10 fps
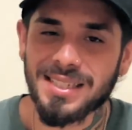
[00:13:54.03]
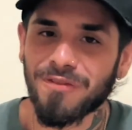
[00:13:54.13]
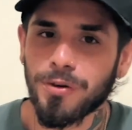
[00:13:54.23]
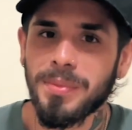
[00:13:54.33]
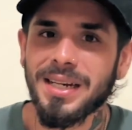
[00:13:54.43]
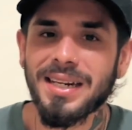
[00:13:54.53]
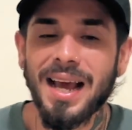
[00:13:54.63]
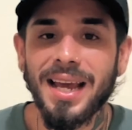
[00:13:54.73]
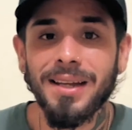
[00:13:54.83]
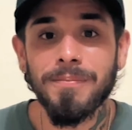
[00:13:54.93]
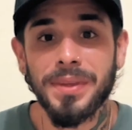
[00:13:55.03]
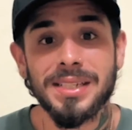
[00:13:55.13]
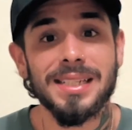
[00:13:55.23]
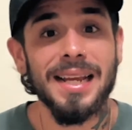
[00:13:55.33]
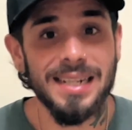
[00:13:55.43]
it from me today.
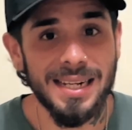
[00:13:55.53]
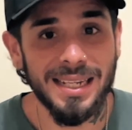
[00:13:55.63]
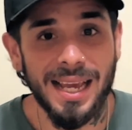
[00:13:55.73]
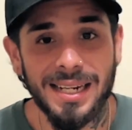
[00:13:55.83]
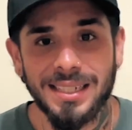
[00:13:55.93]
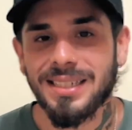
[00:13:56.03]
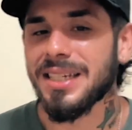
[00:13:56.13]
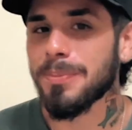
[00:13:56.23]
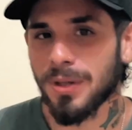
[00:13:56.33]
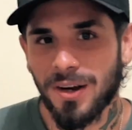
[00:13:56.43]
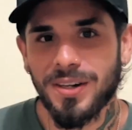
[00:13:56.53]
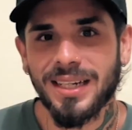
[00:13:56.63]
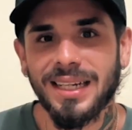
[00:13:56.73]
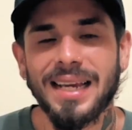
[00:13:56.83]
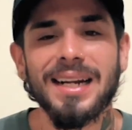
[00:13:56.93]
Stay dedicated, keep
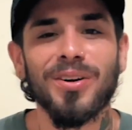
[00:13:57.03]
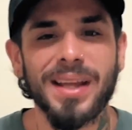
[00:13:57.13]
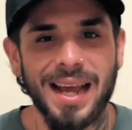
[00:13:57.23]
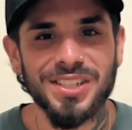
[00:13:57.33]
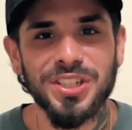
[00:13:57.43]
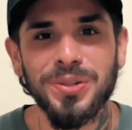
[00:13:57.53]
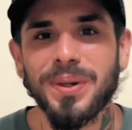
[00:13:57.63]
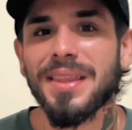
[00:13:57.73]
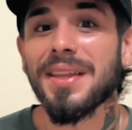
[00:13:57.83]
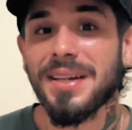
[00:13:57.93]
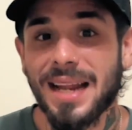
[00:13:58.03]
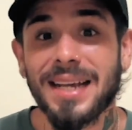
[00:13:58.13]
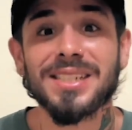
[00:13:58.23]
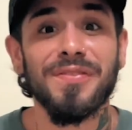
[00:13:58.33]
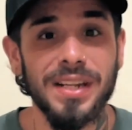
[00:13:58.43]
learning, and I'll catch you in the
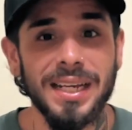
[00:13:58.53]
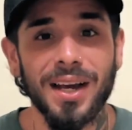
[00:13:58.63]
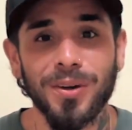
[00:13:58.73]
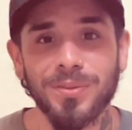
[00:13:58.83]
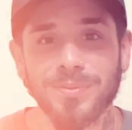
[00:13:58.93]
next video.